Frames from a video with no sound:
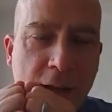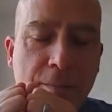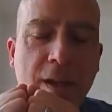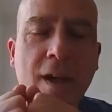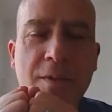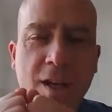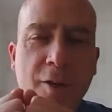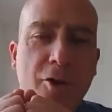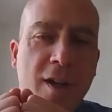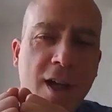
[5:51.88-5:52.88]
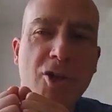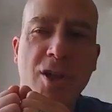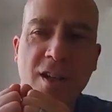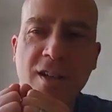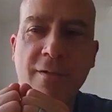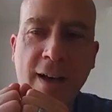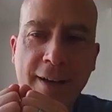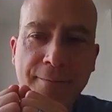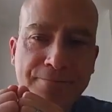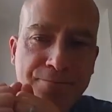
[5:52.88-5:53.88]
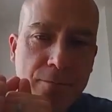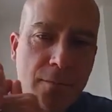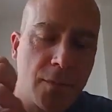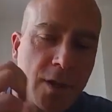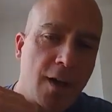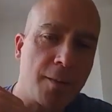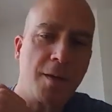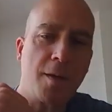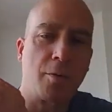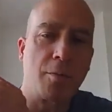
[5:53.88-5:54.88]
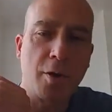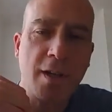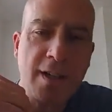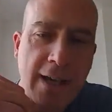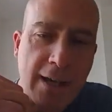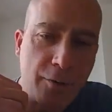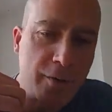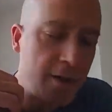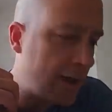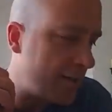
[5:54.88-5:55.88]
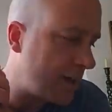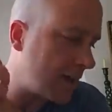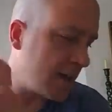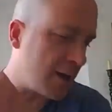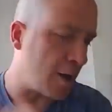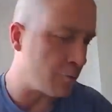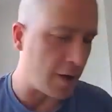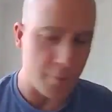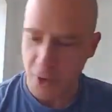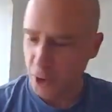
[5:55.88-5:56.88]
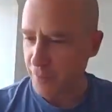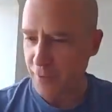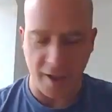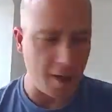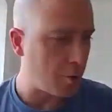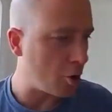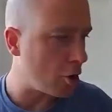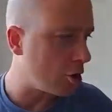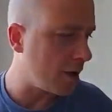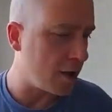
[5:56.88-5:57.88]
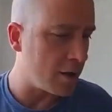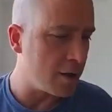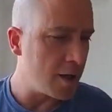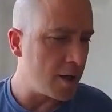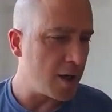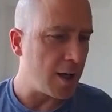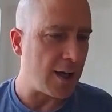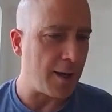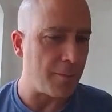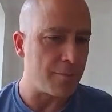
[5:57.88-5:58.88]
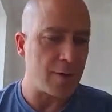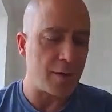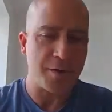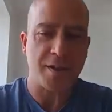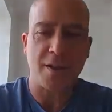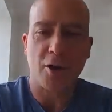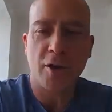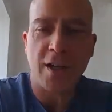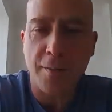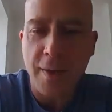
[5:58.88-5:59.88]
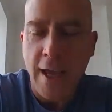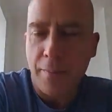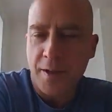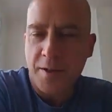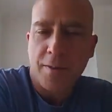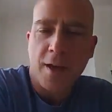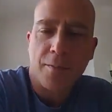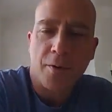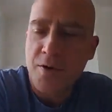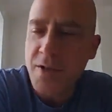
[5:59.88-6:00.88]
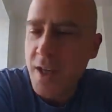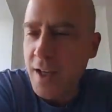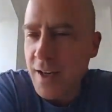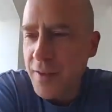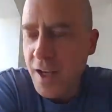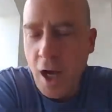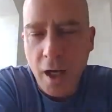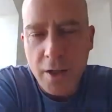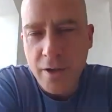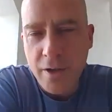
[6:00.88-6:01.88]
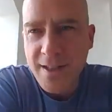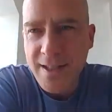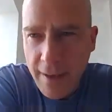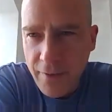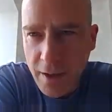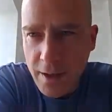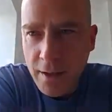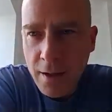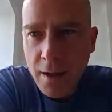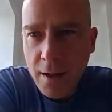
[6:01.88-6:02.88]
becomes another occasion to divide. You've got people burning down. I think I was looking for the number earlier. I was looking in the Minneapolis papers, and I think 170